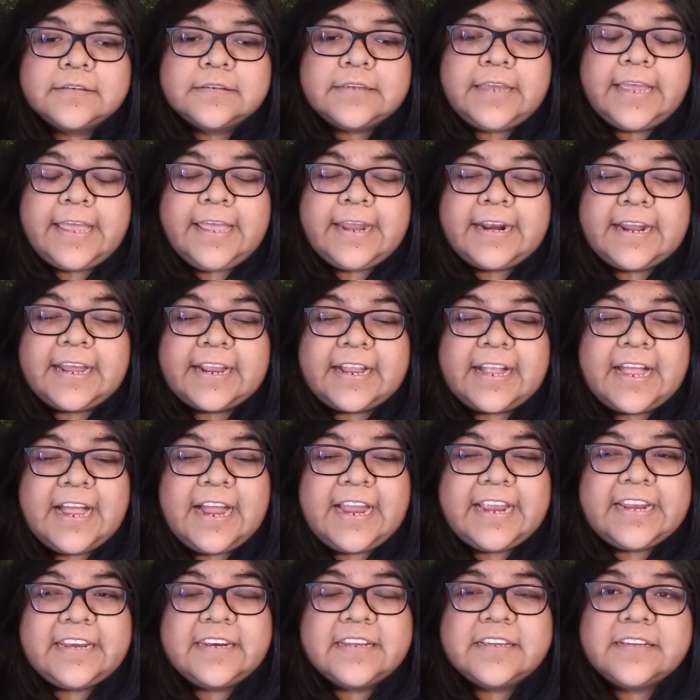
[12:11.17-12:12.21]
And
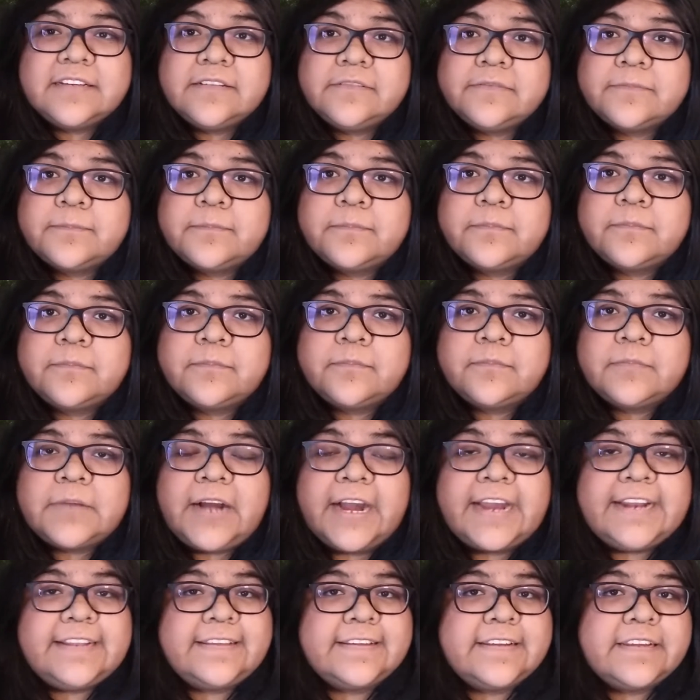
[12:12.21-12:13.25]

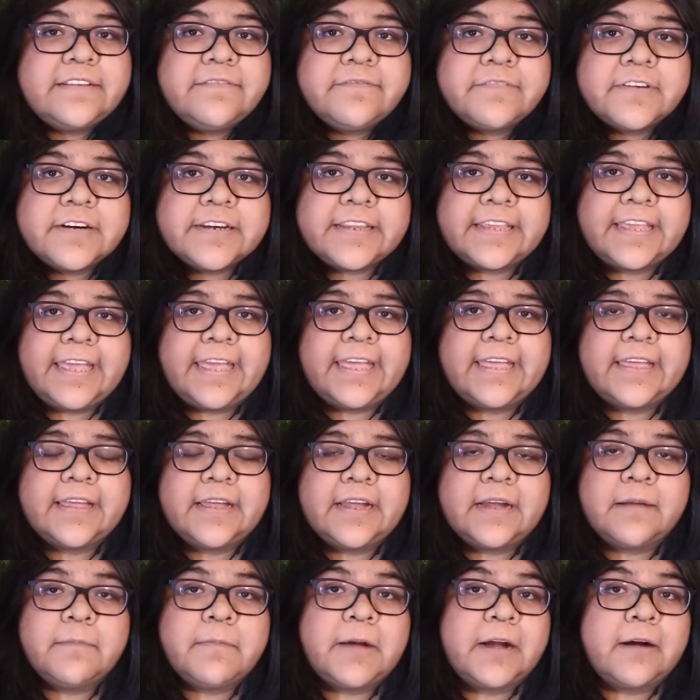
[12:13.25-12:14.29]
I didn't forget
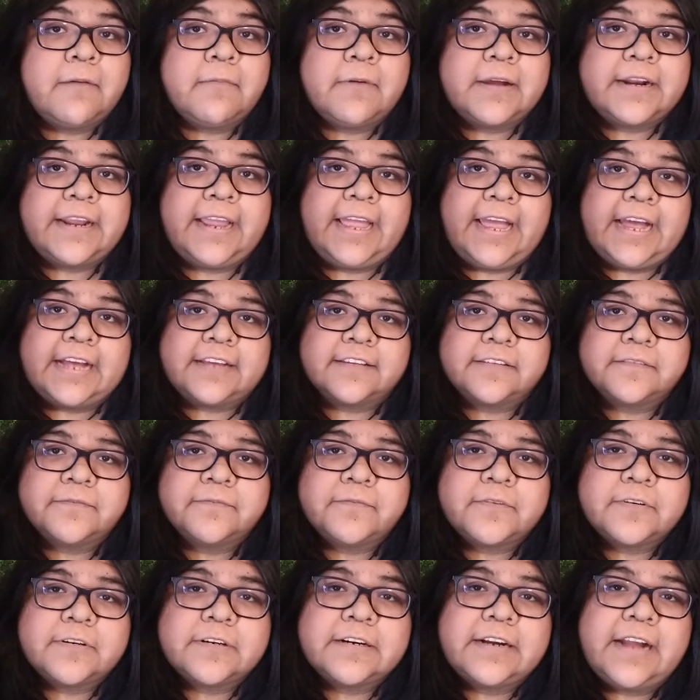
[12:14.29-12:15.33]
about what I asked
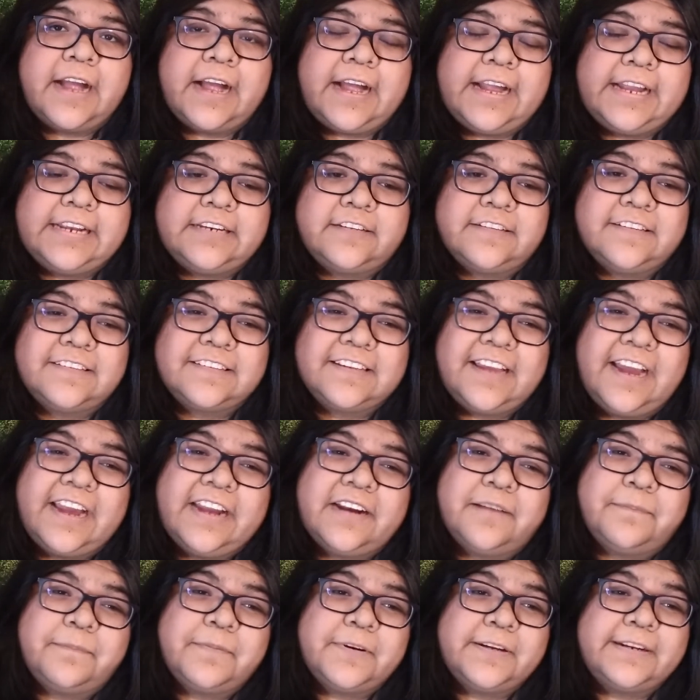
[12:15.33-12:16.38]
for. I just
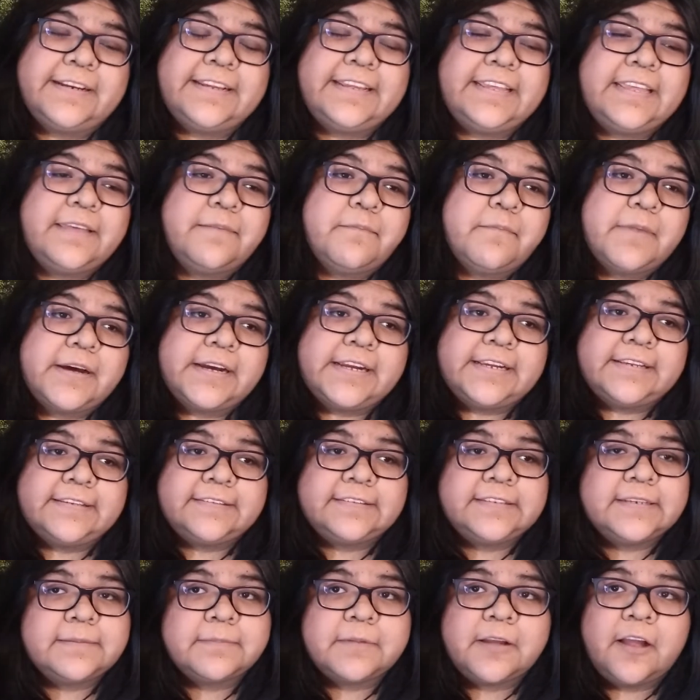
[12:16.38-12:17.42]
kind of put it in my
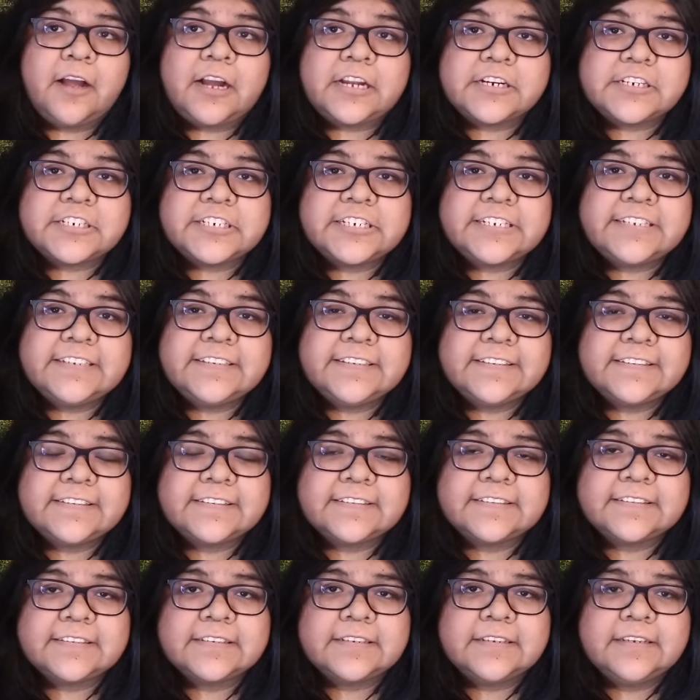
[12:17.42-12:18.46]

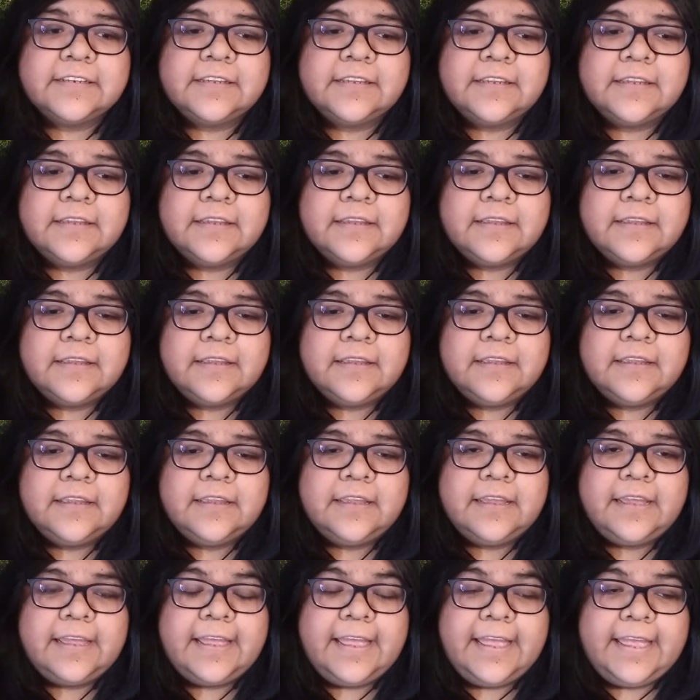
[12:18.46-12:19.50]
subconscious
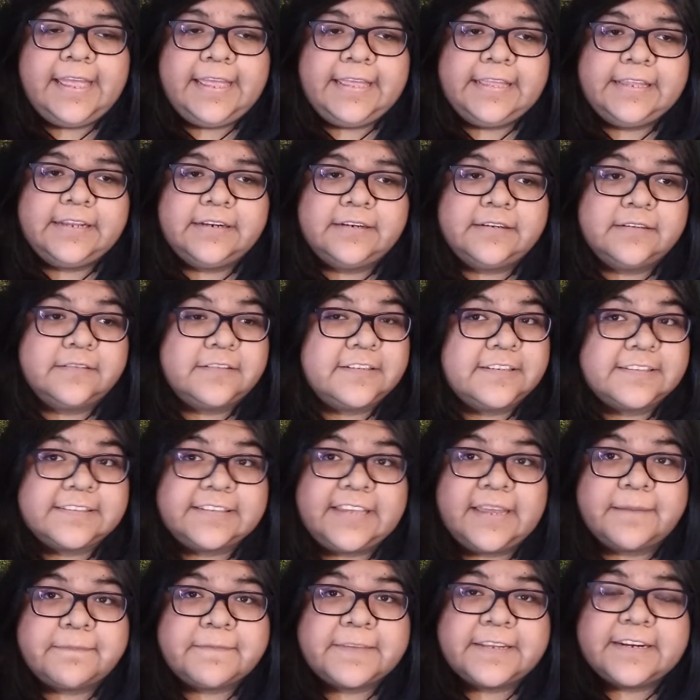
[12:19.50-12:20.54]
and just
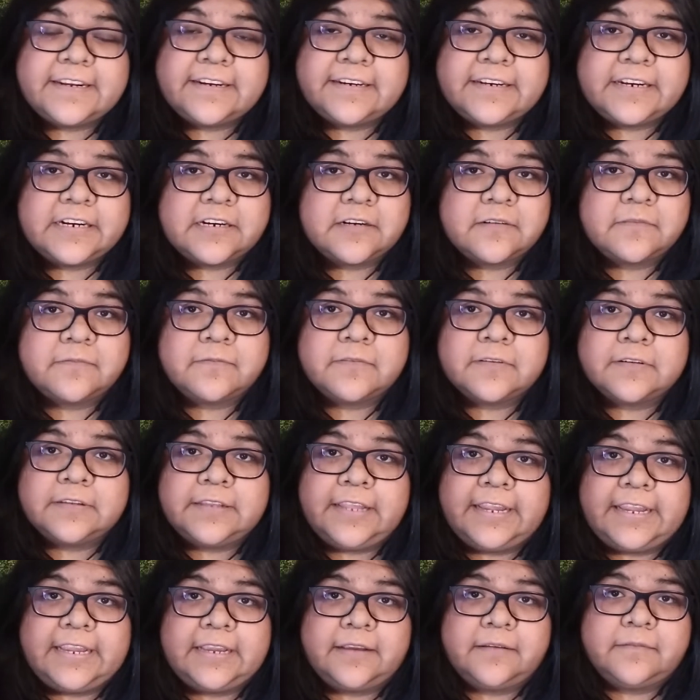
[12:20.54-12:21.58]
kept it in there for
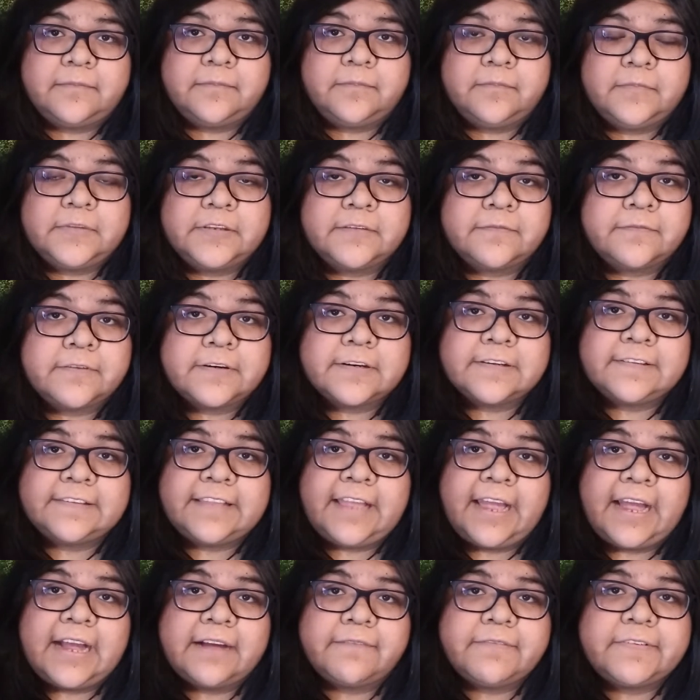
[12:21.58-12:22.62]
like the first
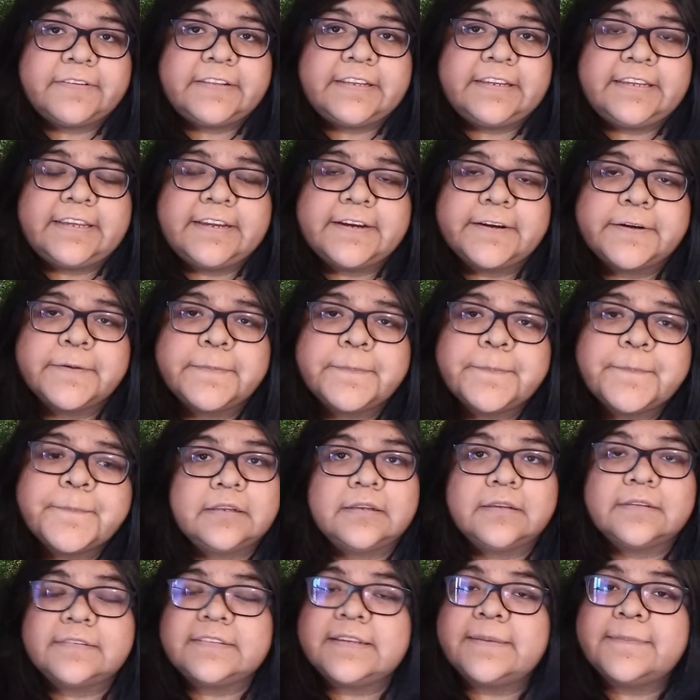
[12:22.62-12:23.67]
half of the year.
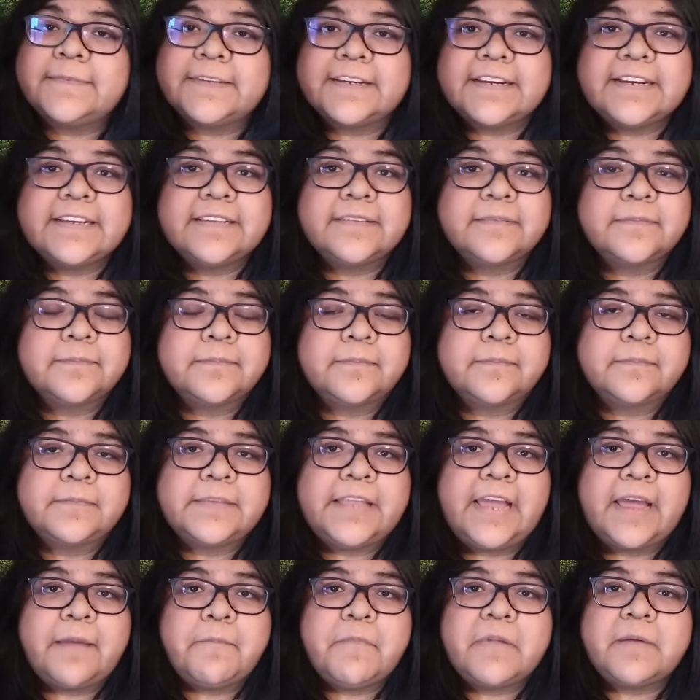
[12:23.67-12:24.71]
Sometimes
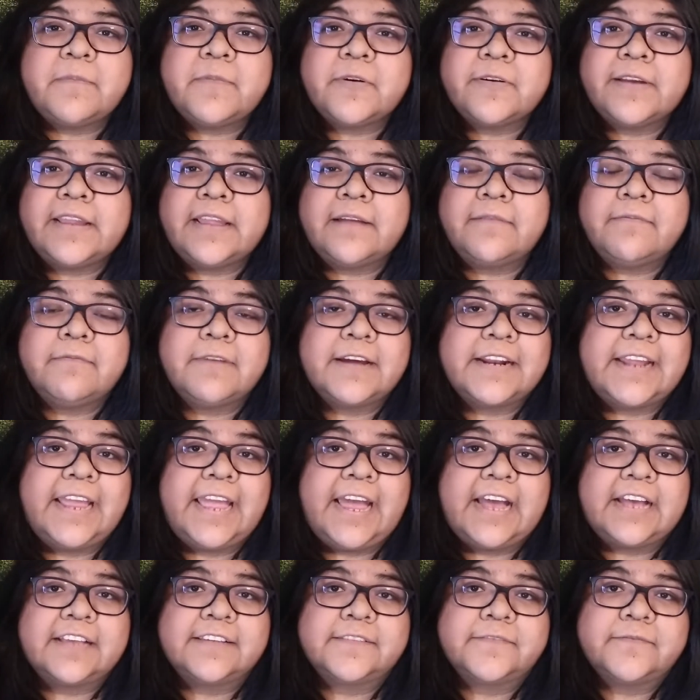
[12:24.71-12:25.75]
that memory of what I
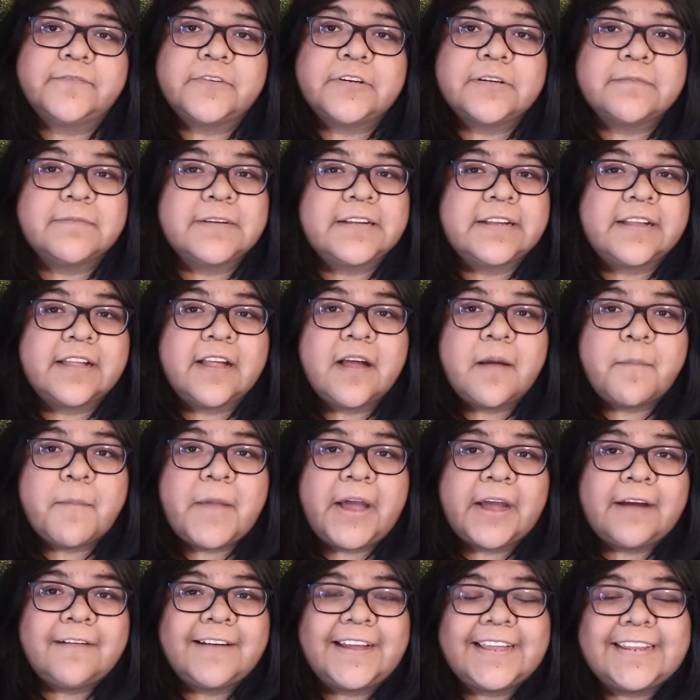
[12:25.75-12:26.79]
asked for would come
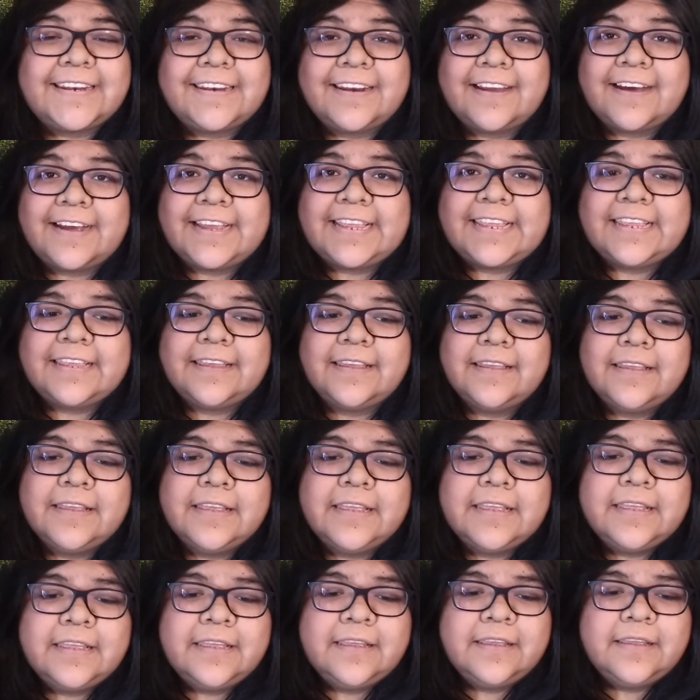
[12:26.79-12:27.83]
out at night,
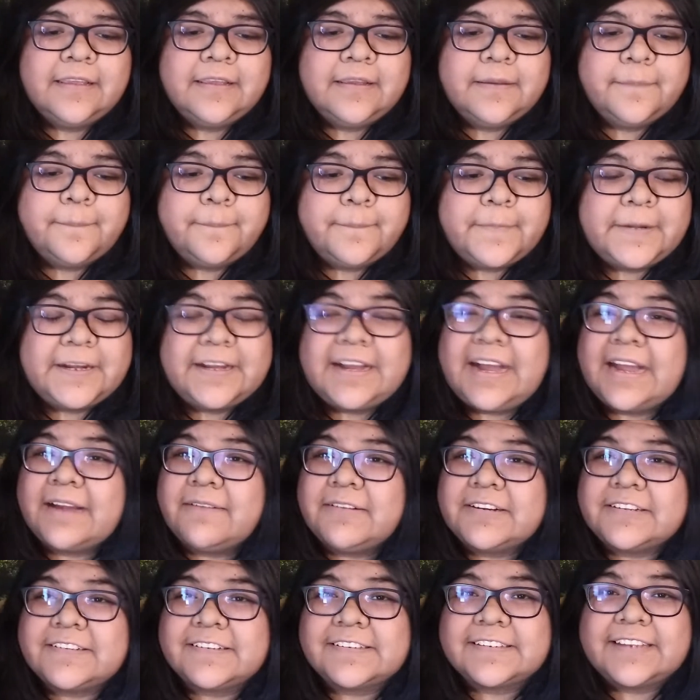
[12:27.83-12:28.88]
but I
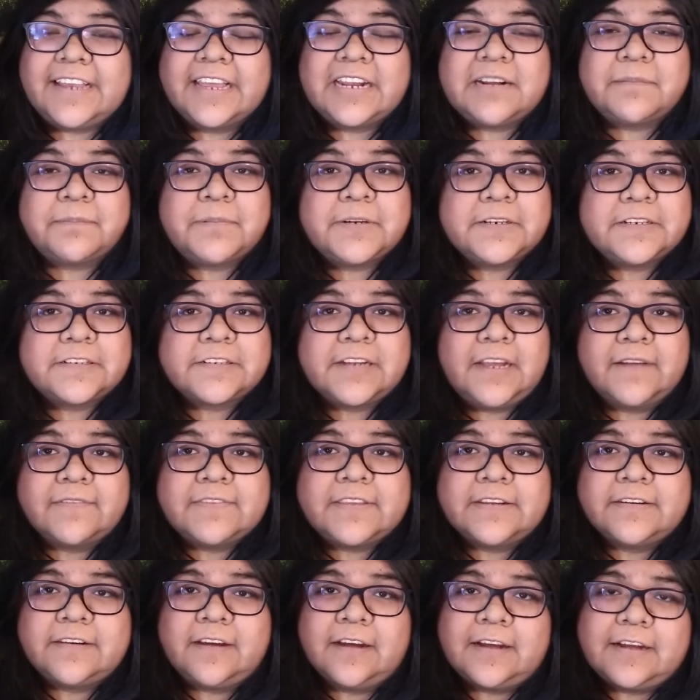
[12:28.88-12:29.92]
would just kind of push off
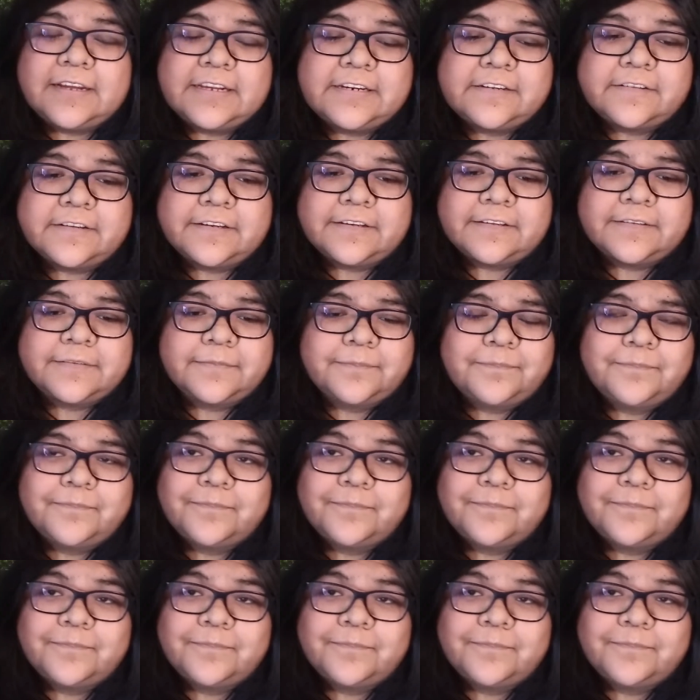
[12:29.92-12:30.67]
the dot and just